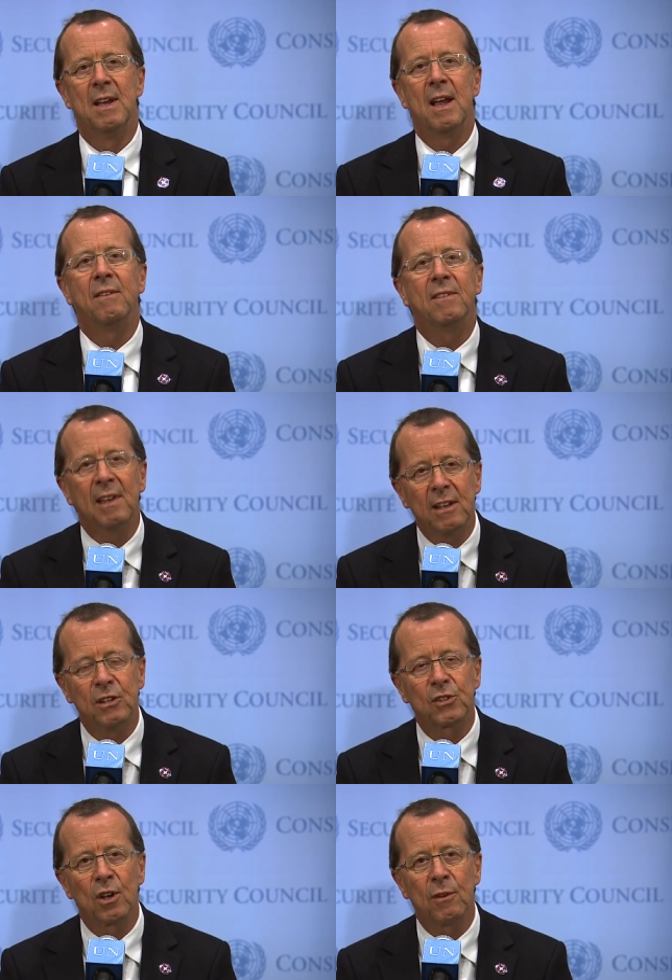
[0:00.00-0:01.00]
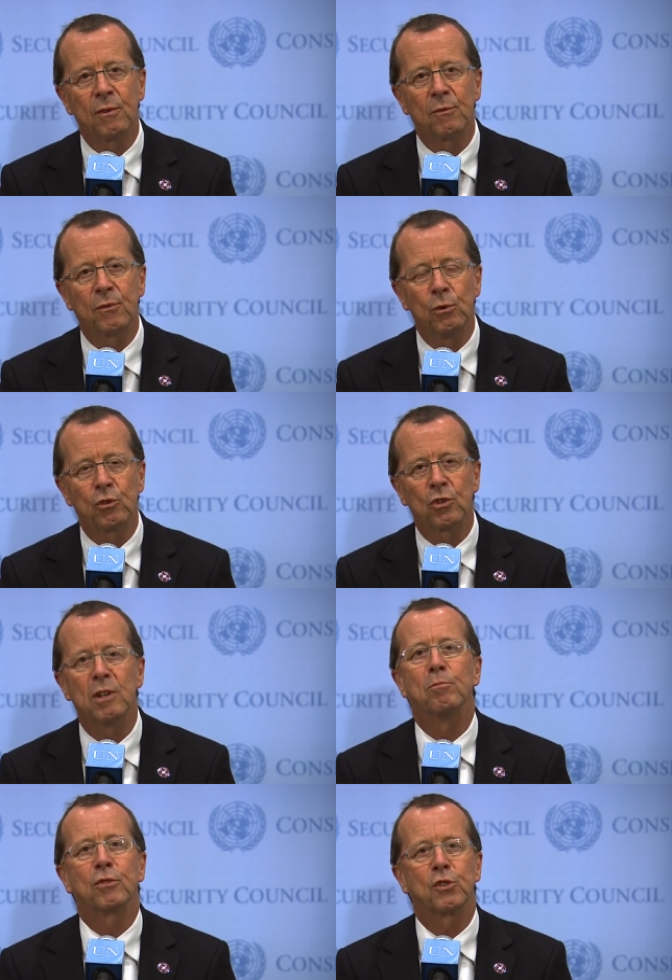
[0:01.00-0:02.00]
And they deserve a future
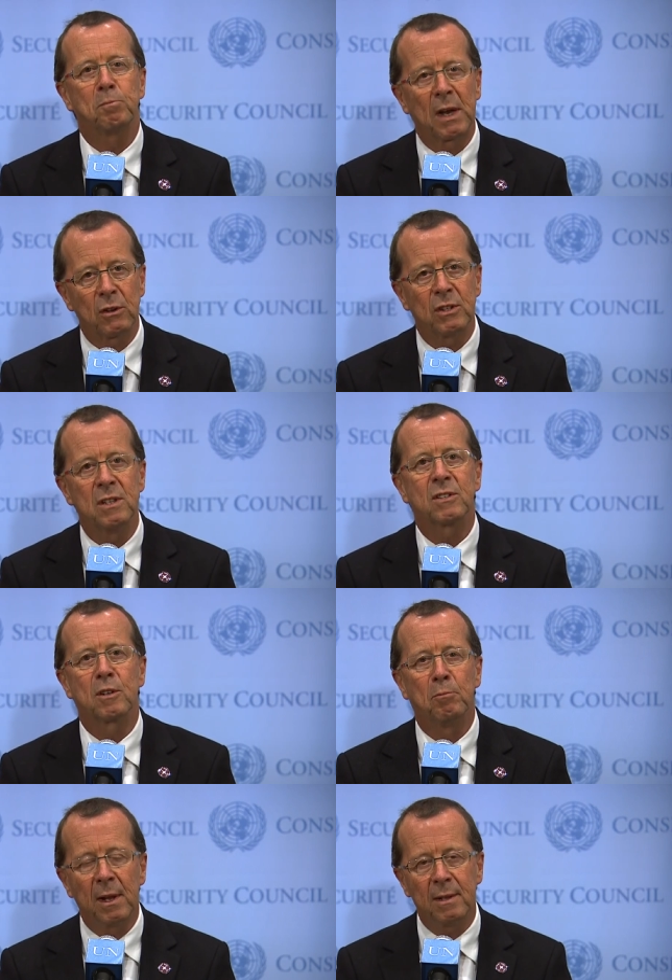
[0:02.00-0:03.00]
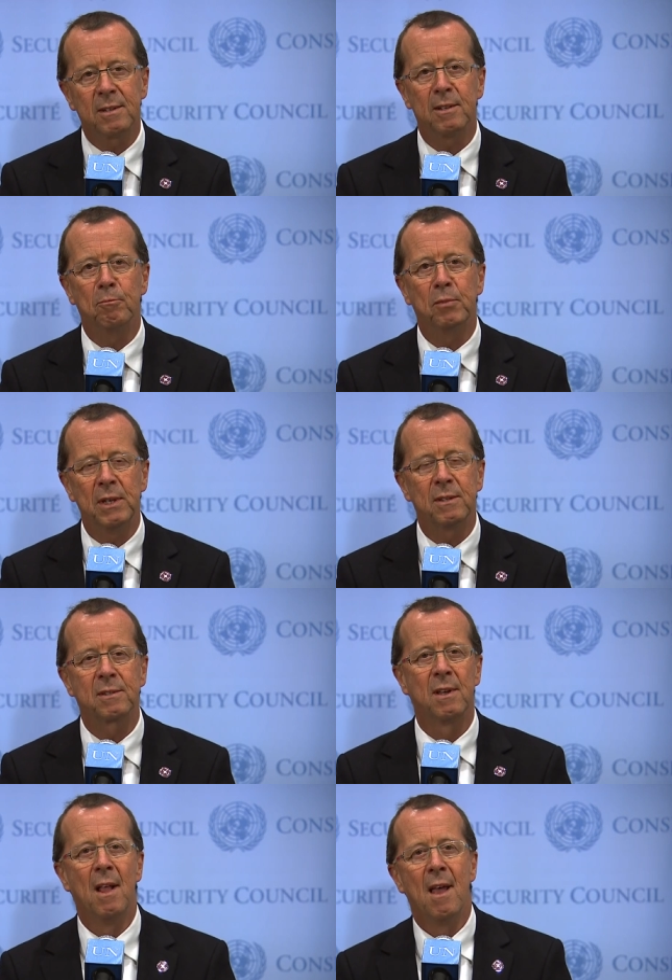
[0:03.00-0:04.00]
in prosperity, stability, and
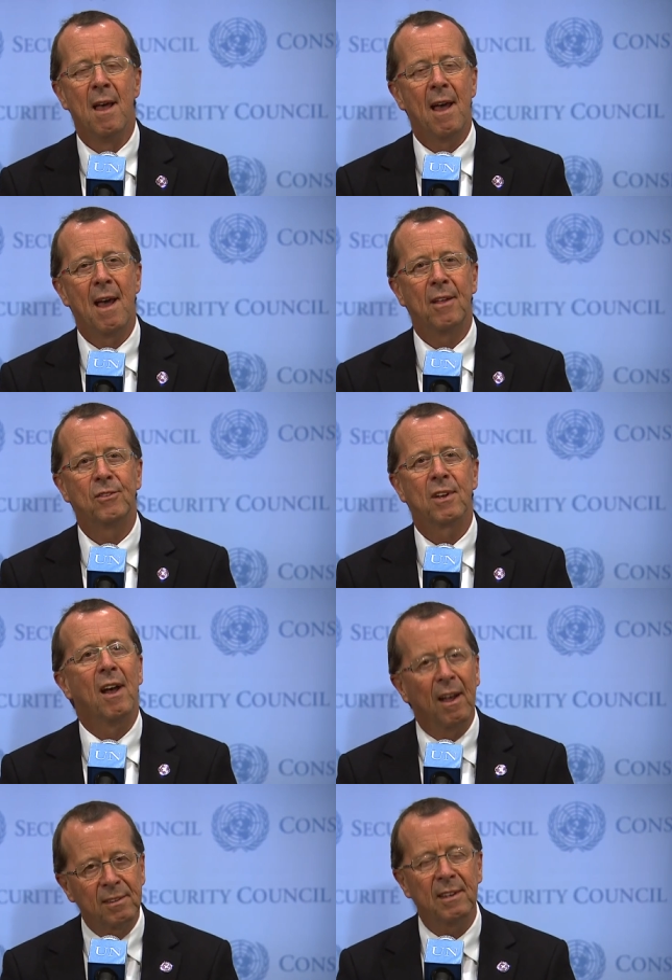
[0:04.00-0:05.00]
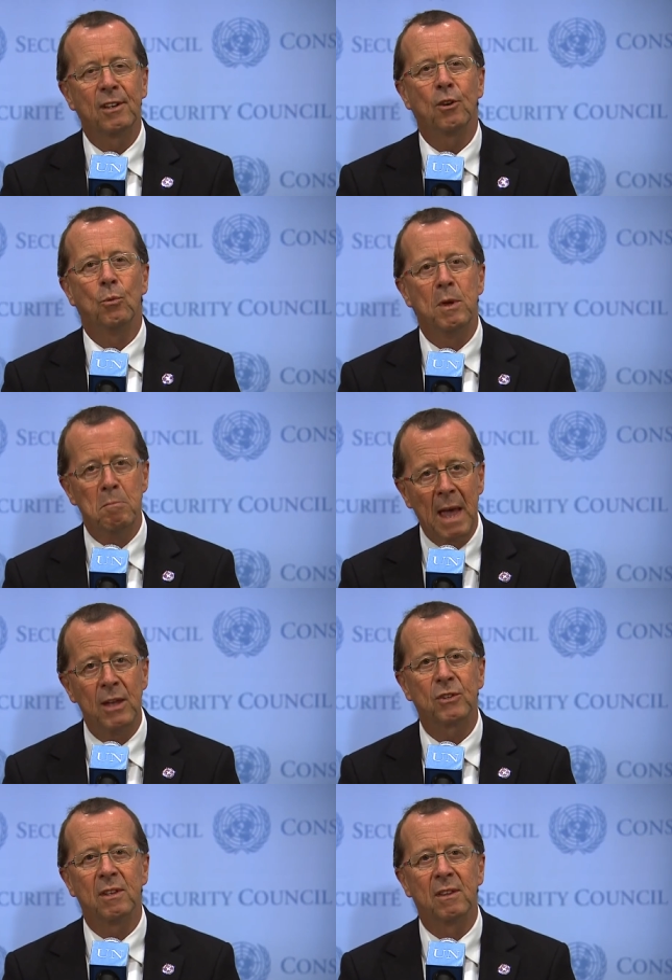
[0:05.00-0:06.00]
peace. And uh, I think we
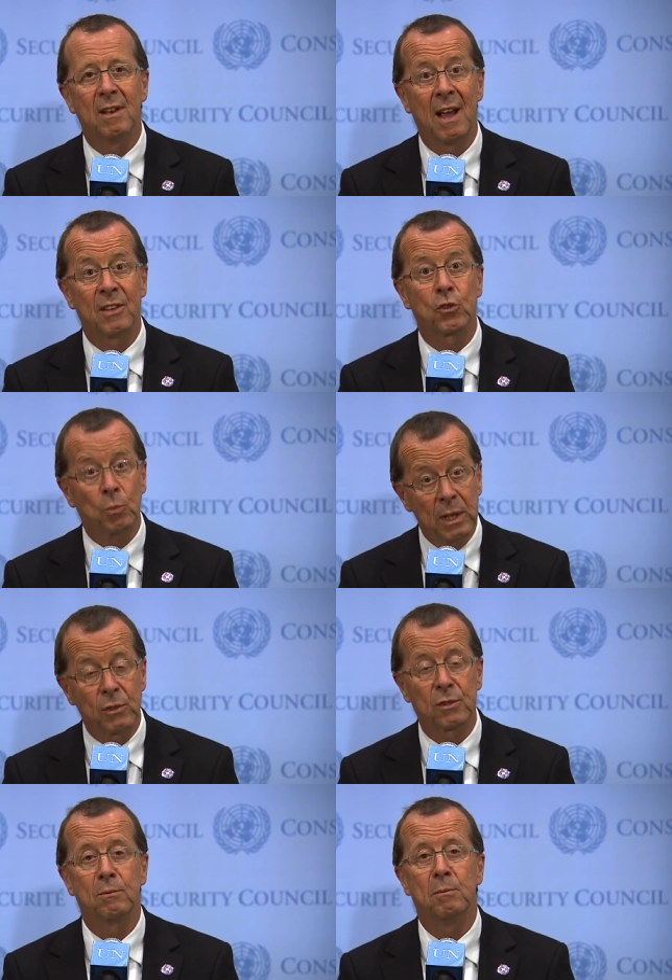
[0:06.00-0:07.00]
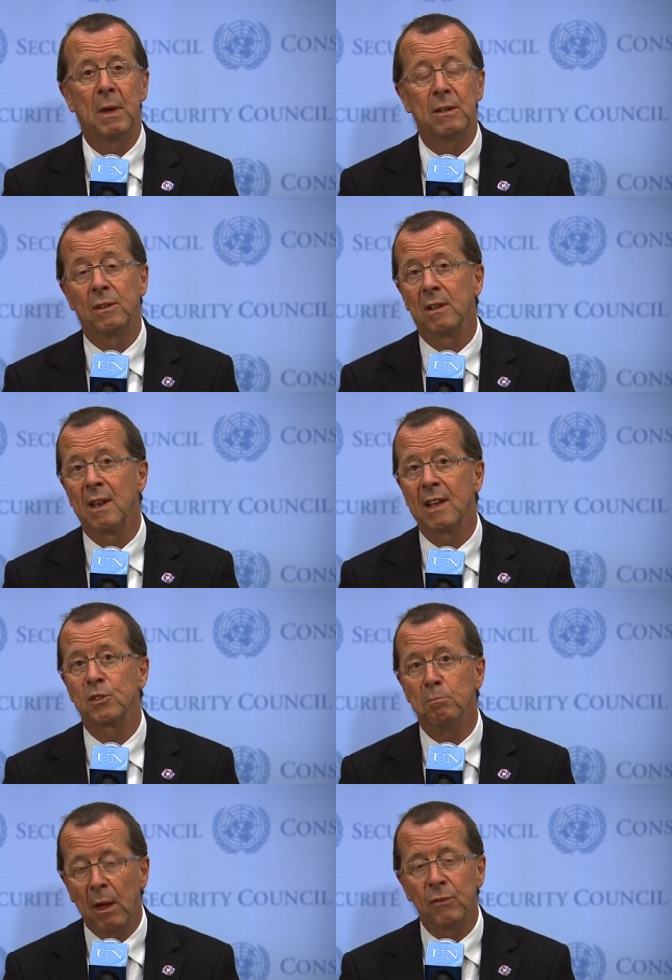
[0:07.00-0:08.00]
made in the last weeks, we made in the
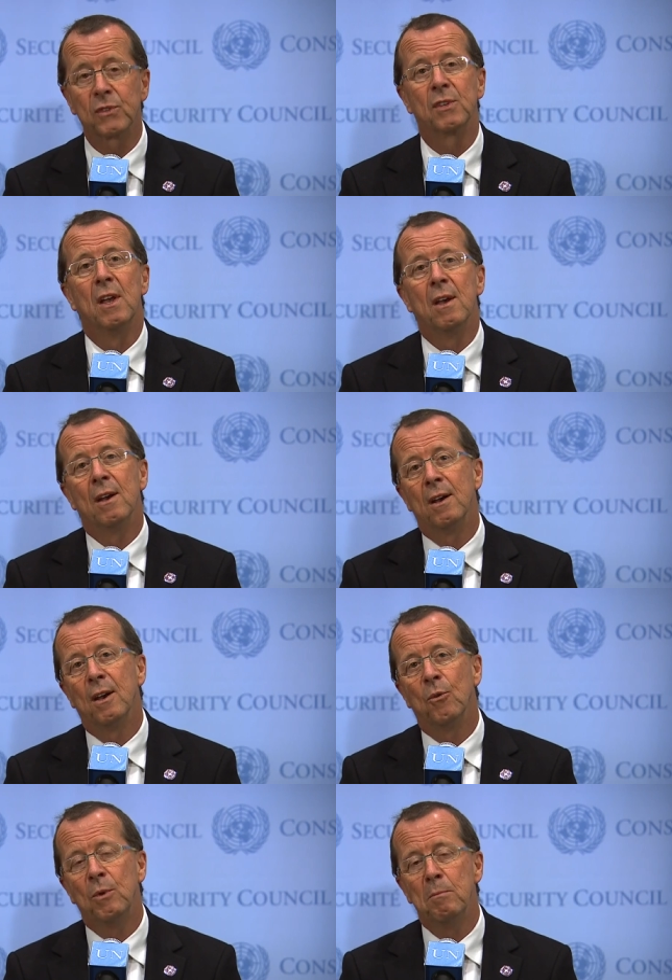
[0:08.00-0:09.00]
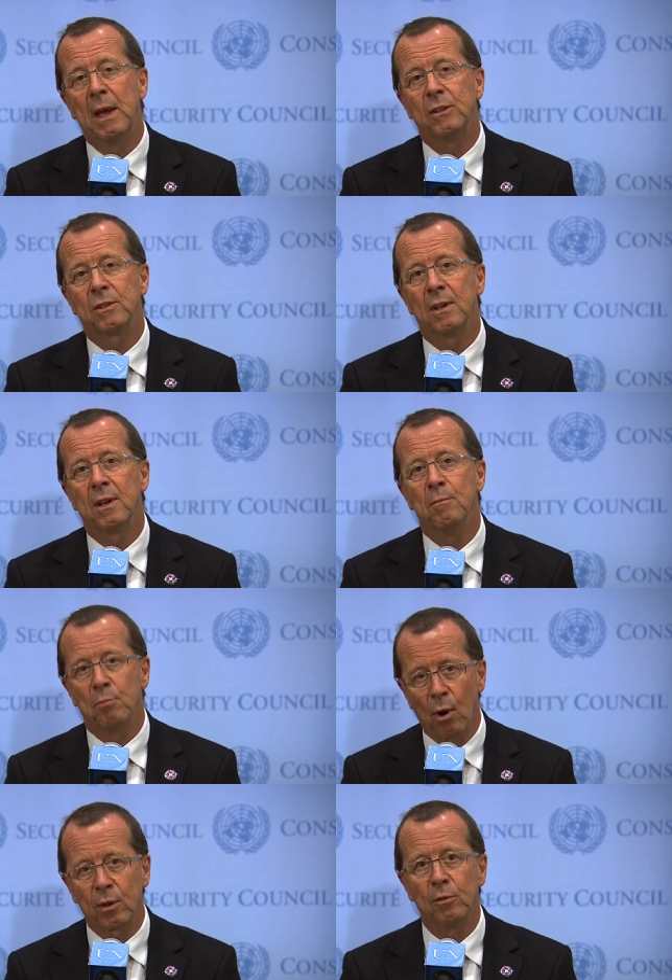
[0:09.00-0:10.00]
last months, uh, we made uh,
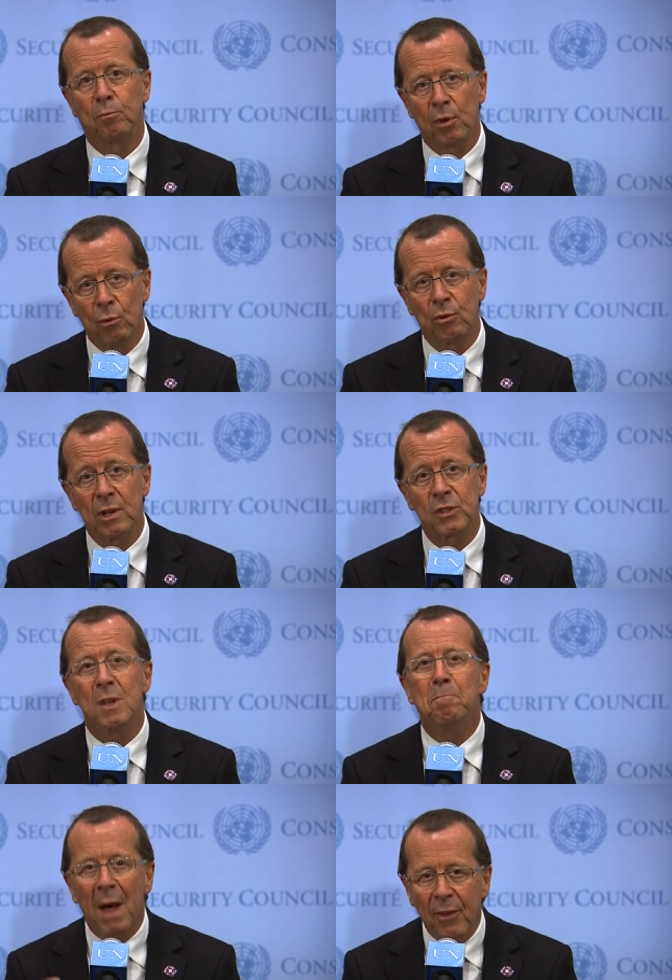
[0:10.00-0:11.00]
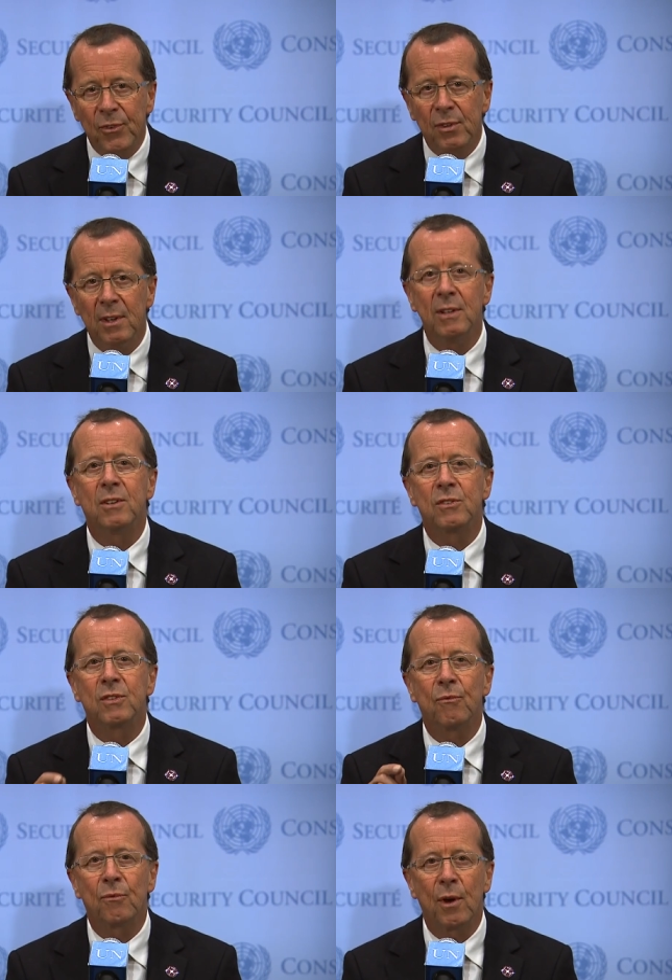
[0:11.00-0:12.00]
important progress, but it is
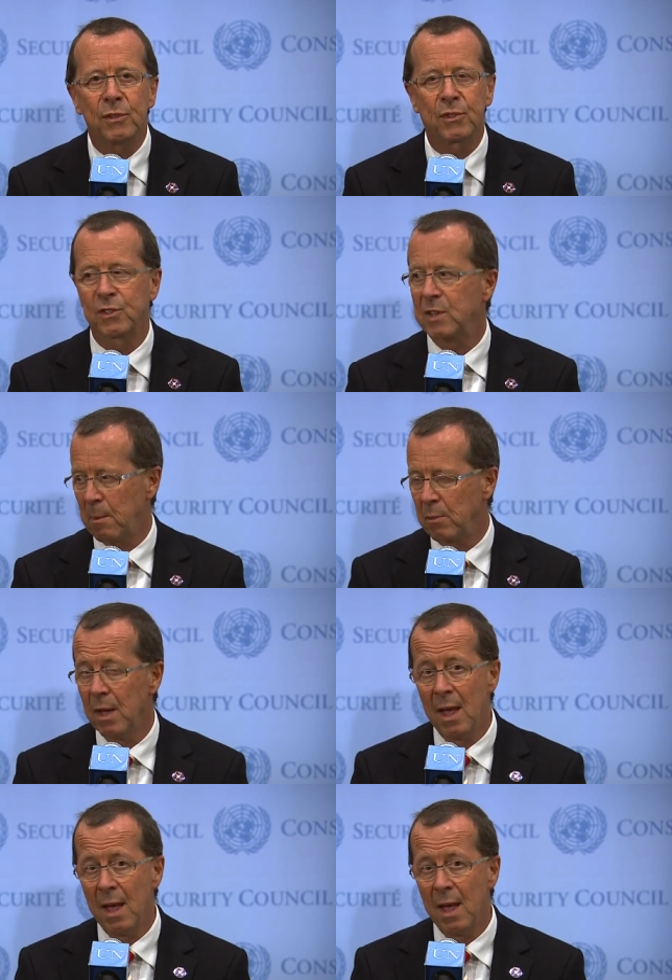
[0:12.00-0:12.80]
the first step.